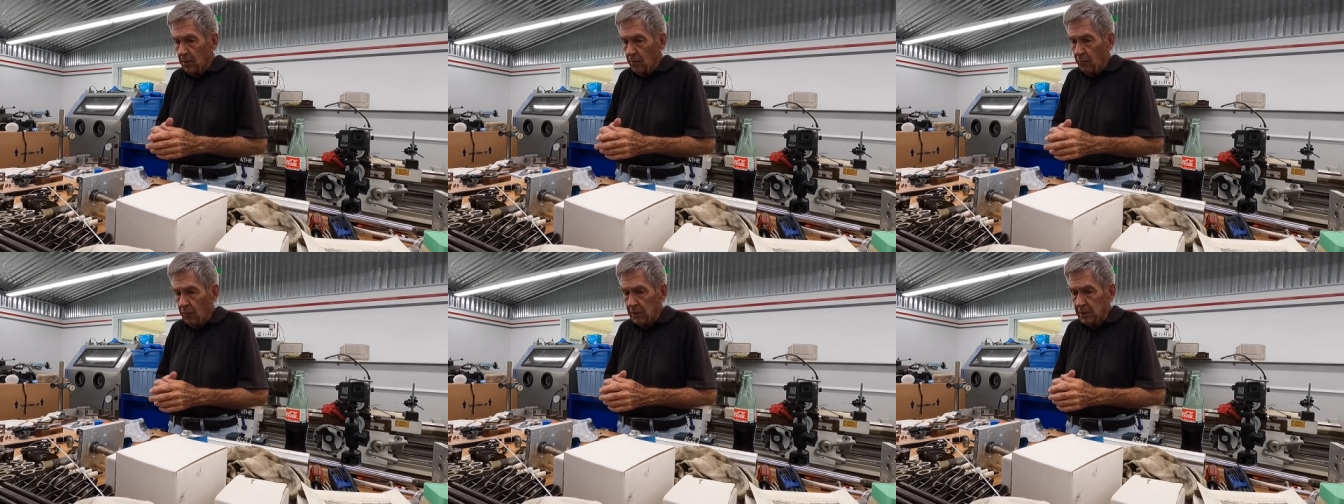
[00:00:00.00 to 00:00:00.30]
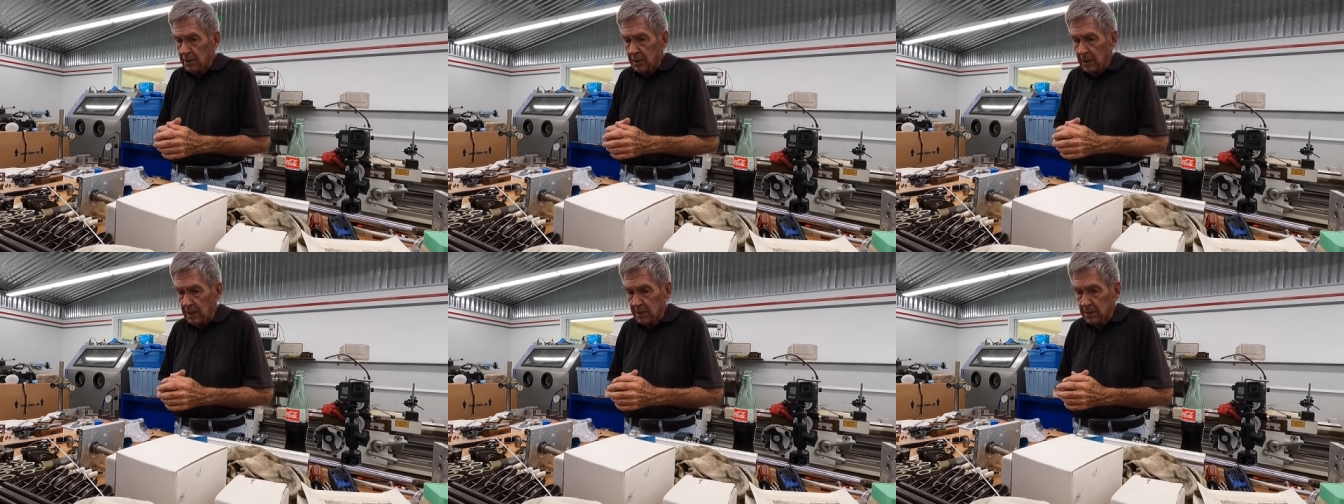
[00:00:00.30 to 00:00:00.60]

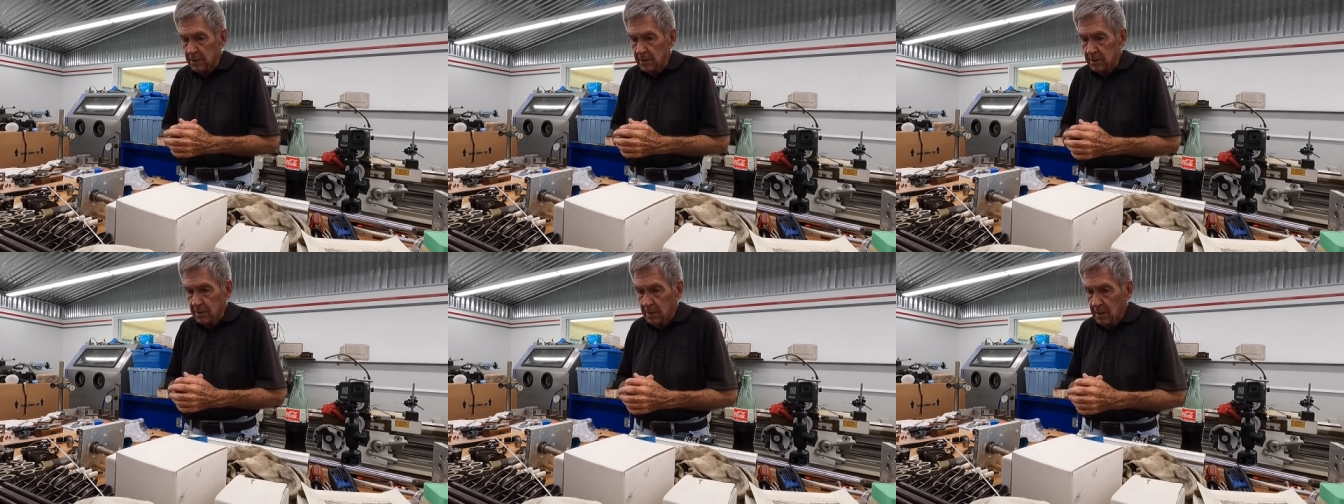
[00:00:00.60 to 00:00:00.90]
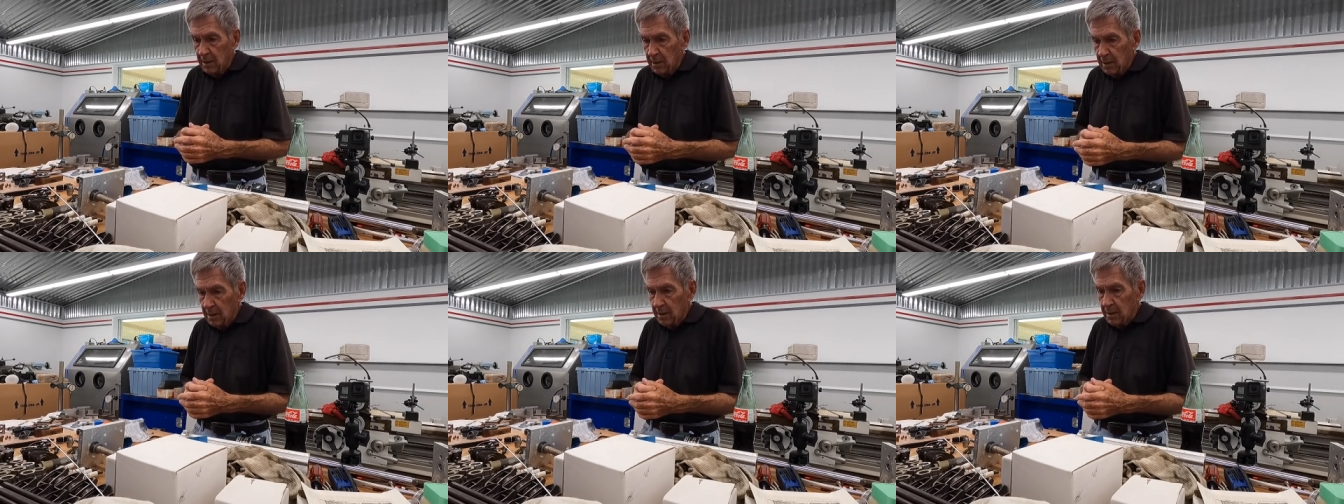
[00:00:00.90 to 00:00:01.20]
which that's,
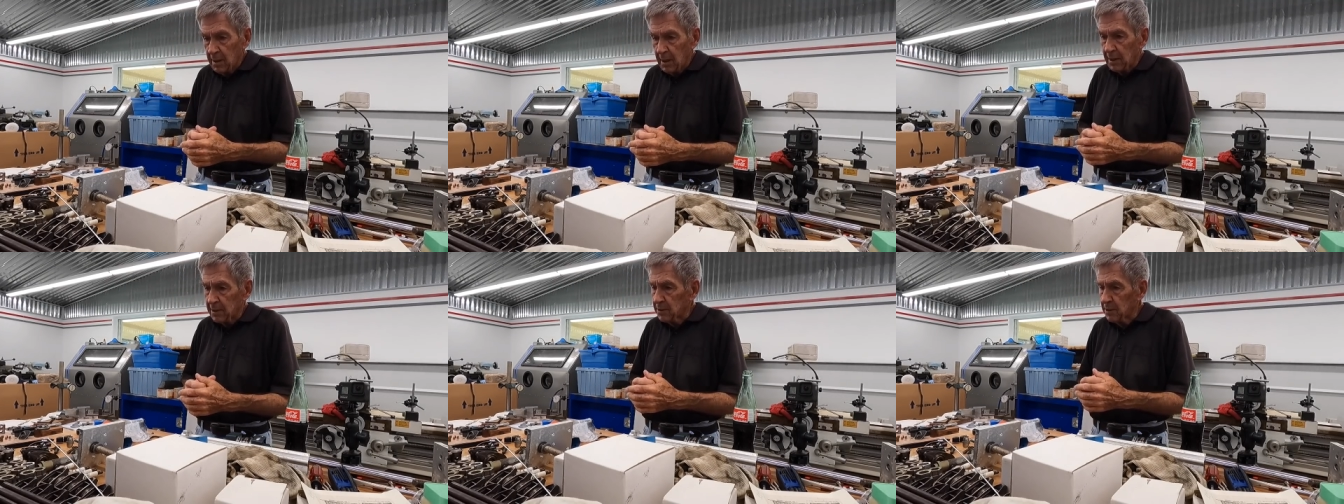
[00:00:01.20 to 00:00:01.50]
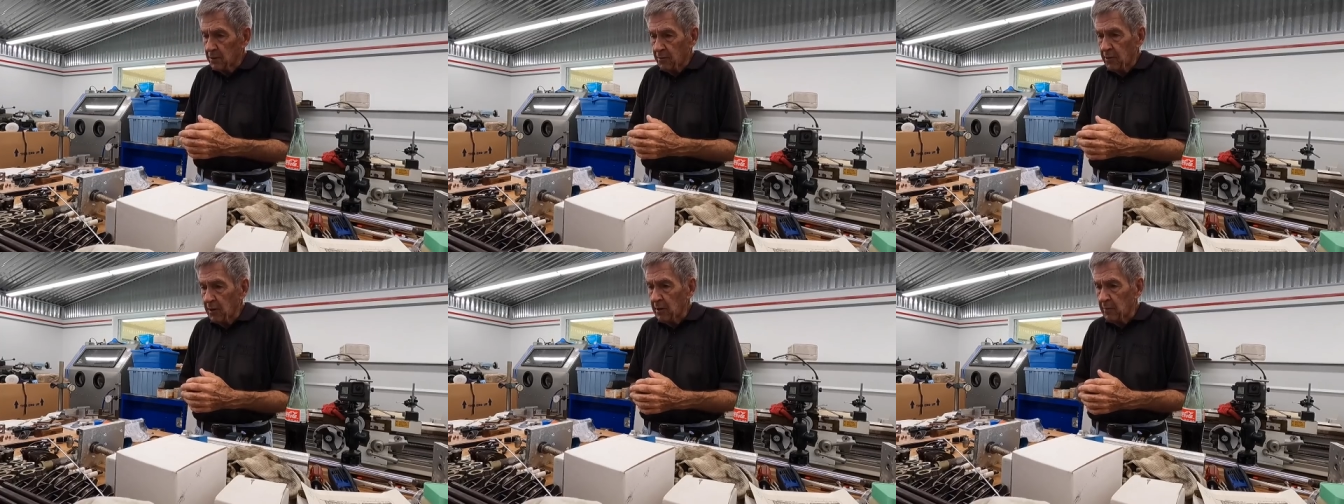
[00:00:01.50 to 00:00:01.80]
that's
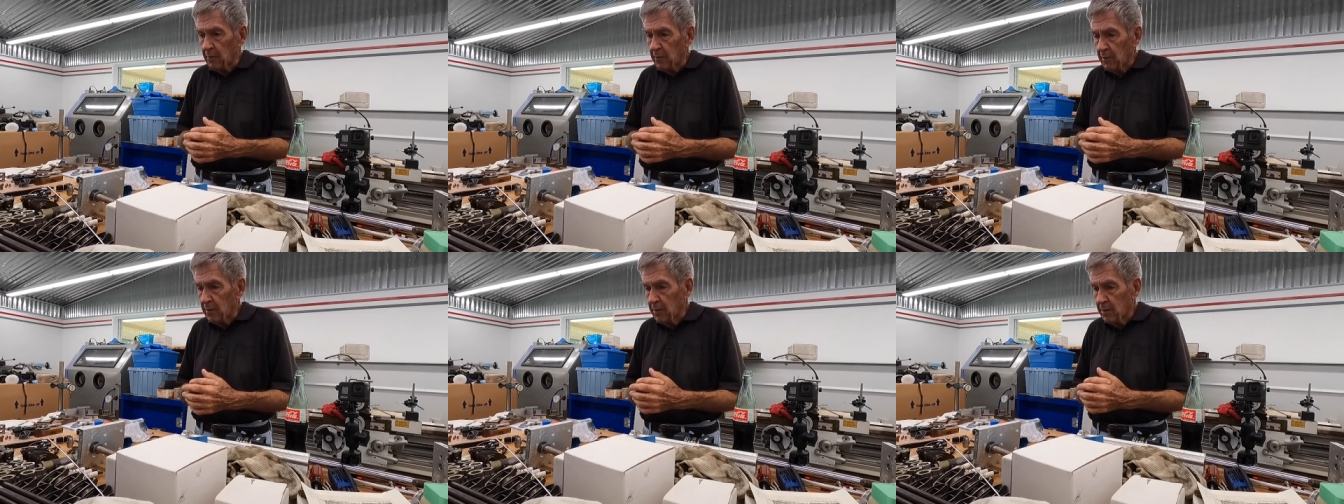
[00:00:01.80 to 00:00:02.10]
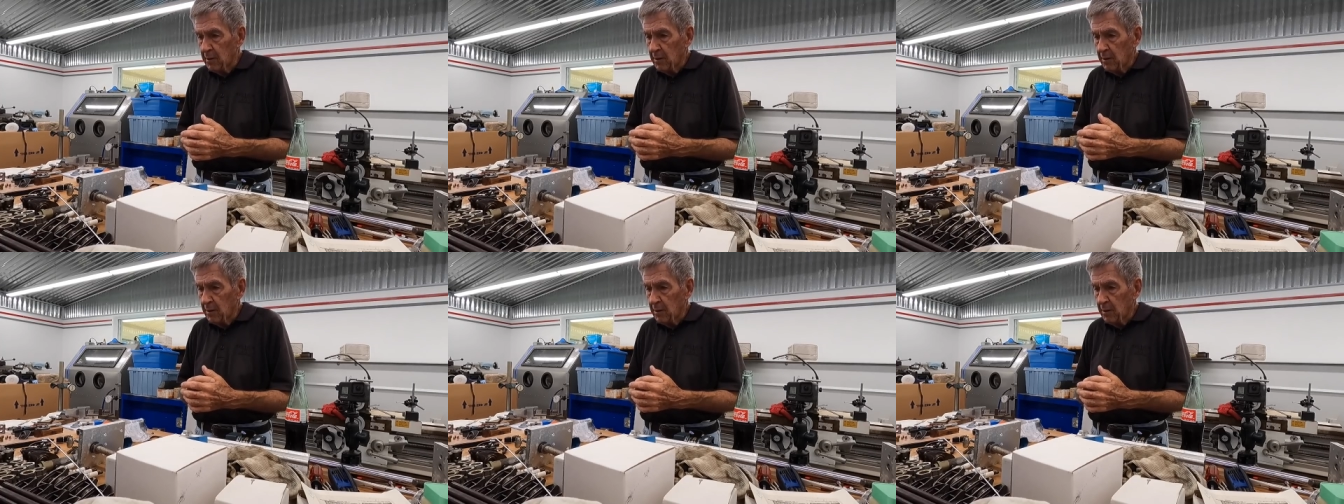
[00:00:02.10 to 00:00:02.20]
incredible.